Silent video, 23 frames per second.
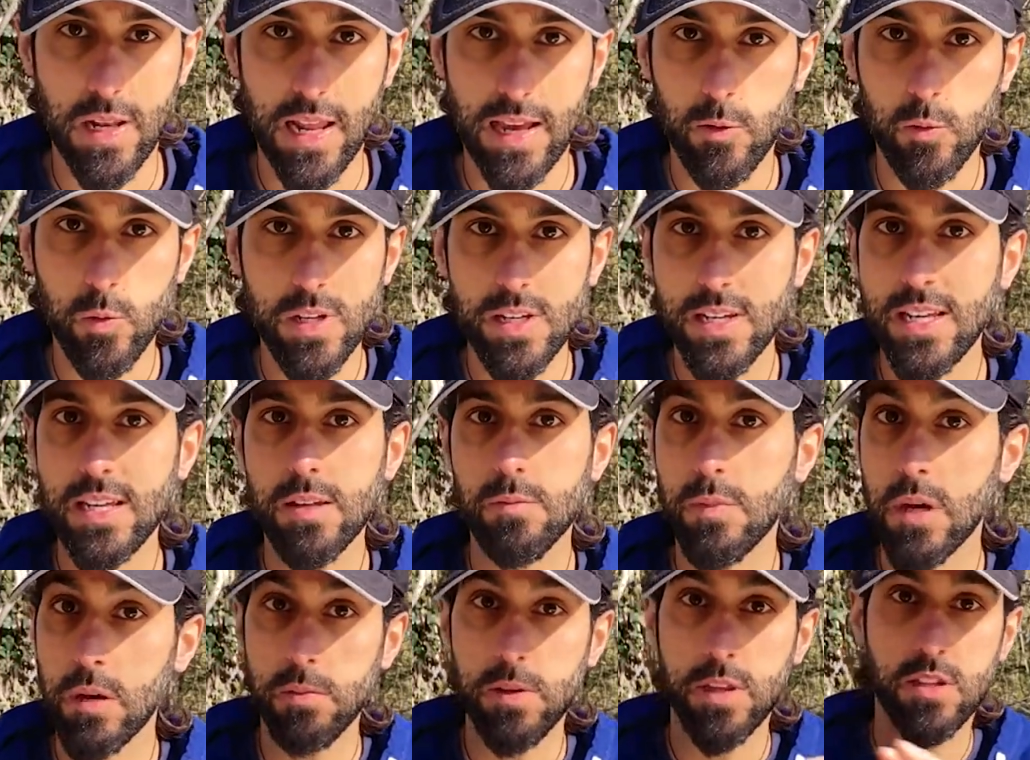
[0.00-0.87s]
Like, we need
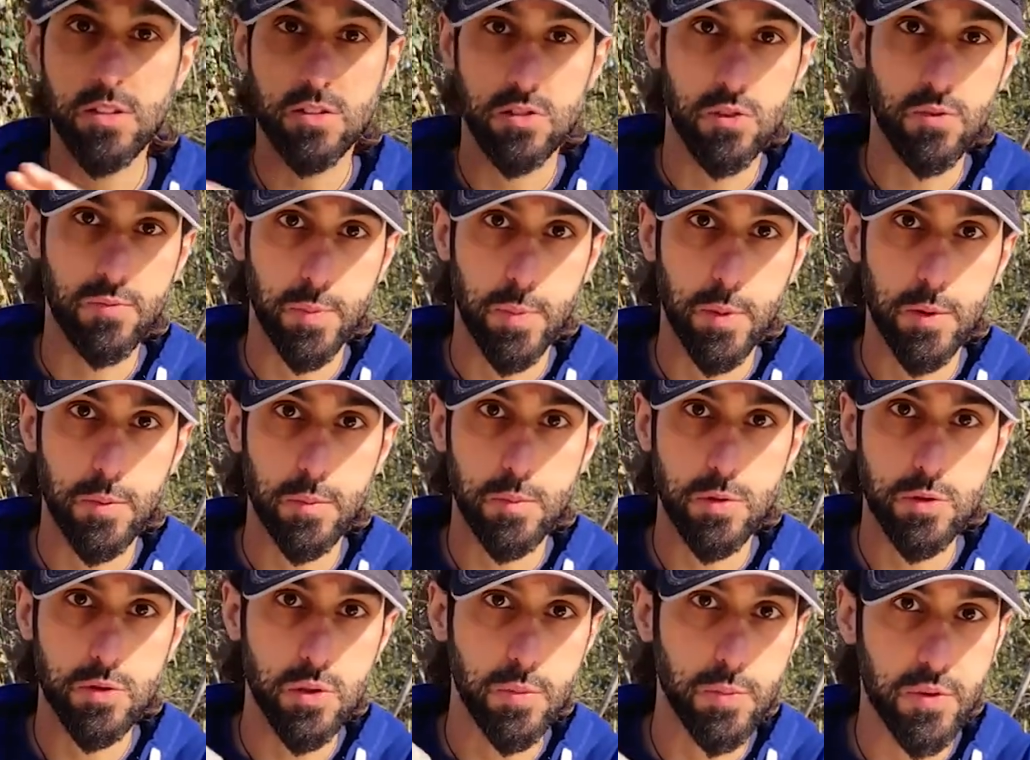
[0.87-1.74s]
maybe the super
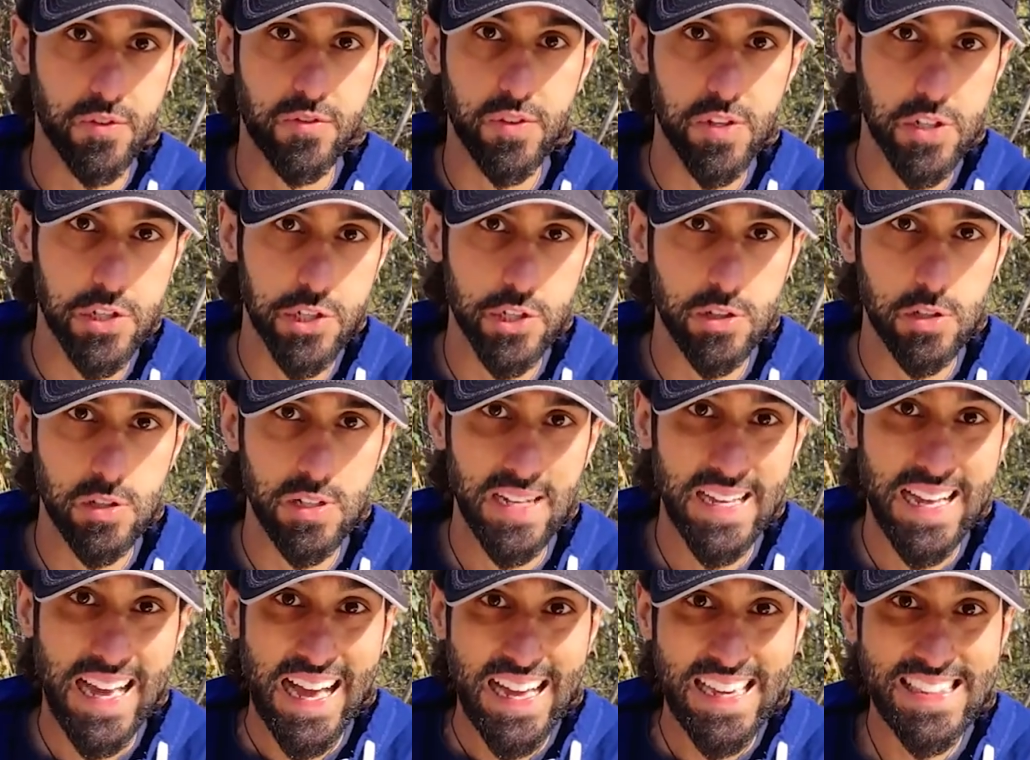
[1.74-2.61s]
superficial
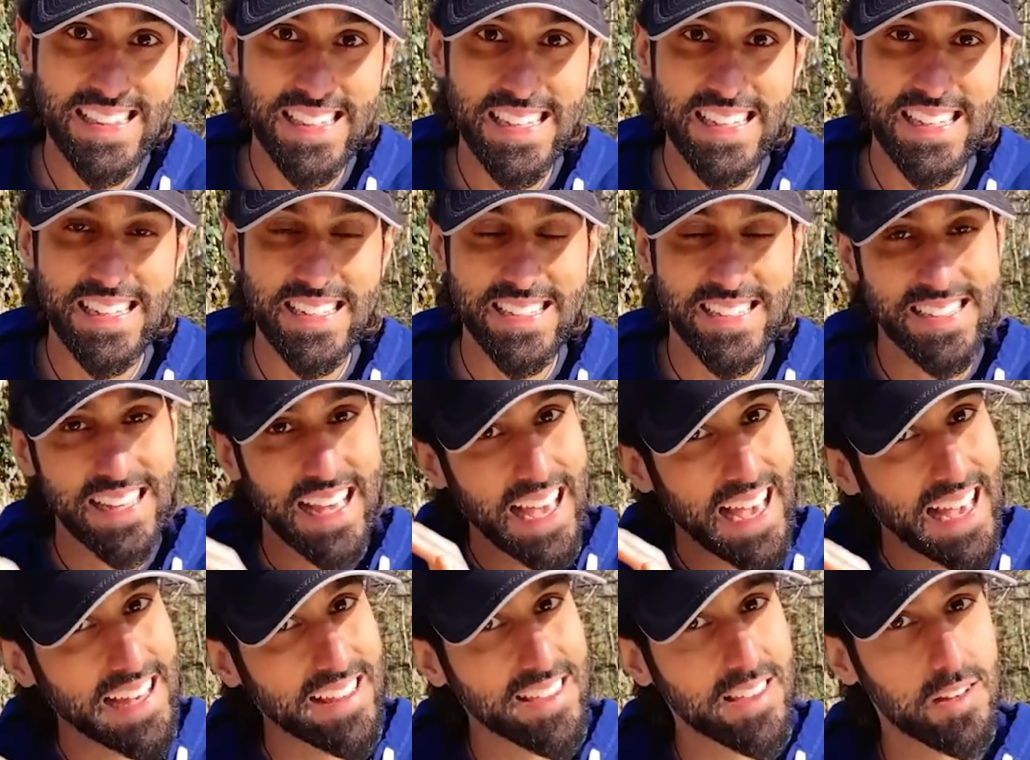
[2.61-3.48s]
ideas
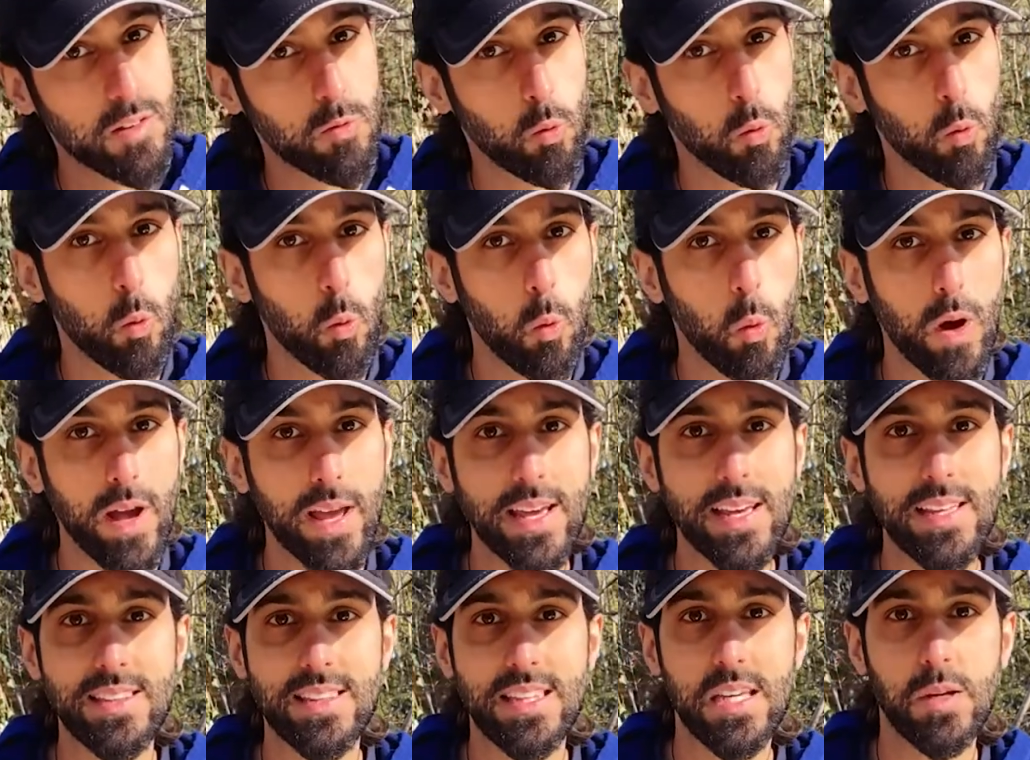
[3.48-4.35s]
and the
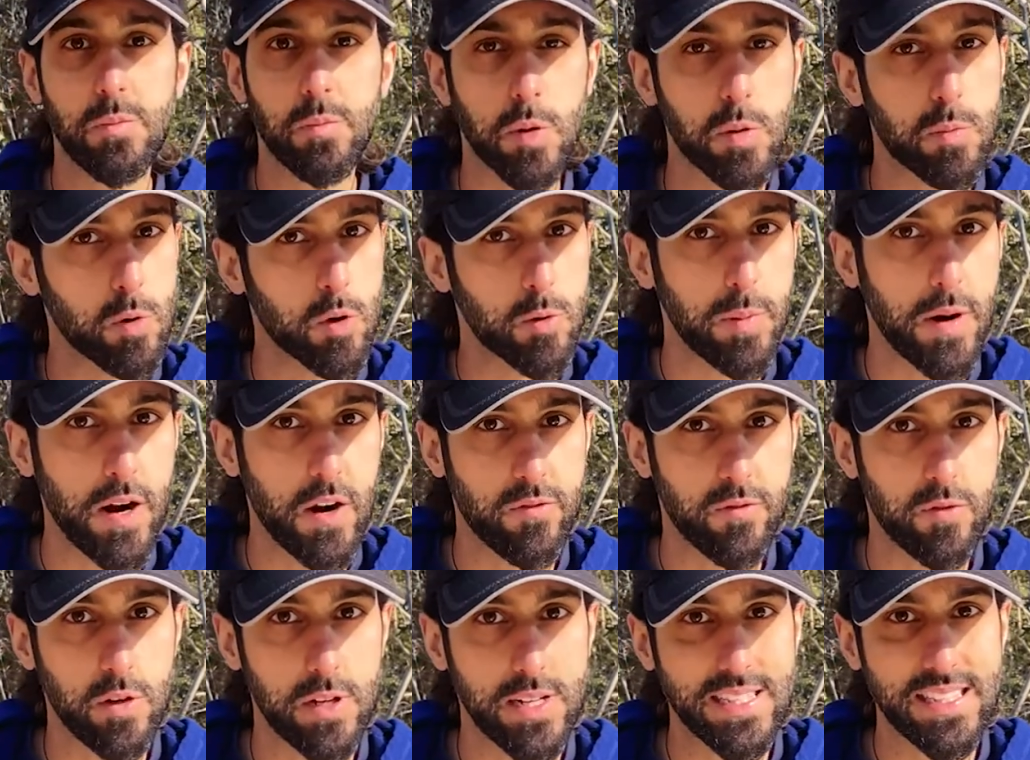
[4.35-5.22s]
way deeper, more
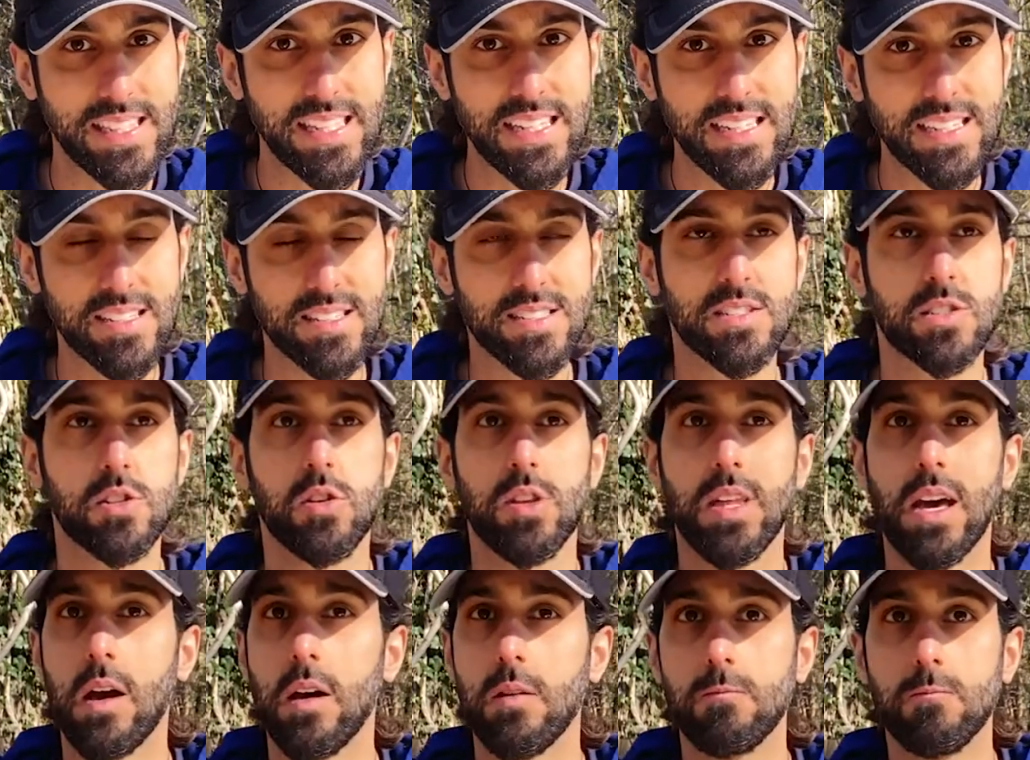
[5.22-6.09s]
powerful ideas, so
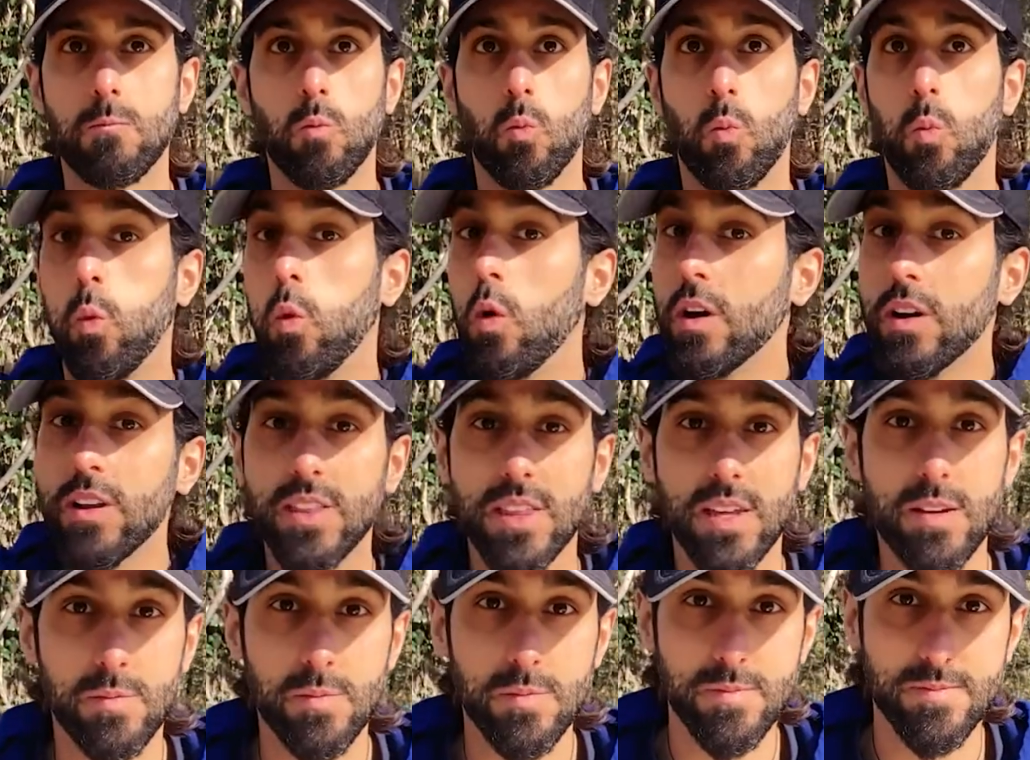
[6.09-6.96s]
that one of
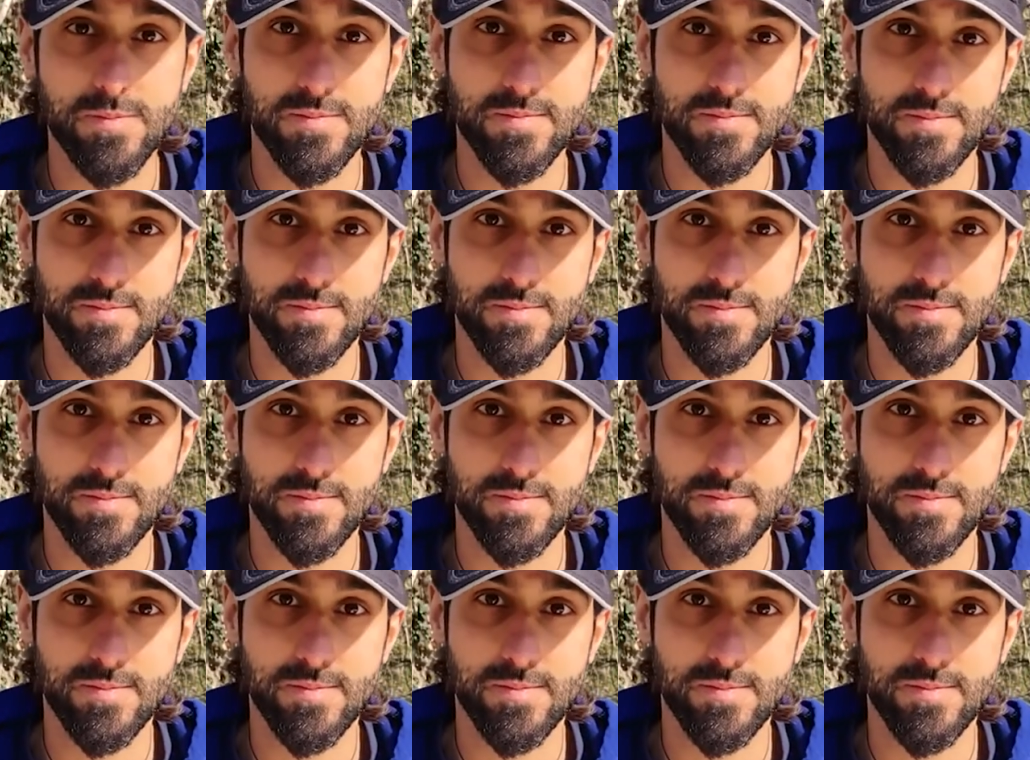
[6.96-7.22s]
them,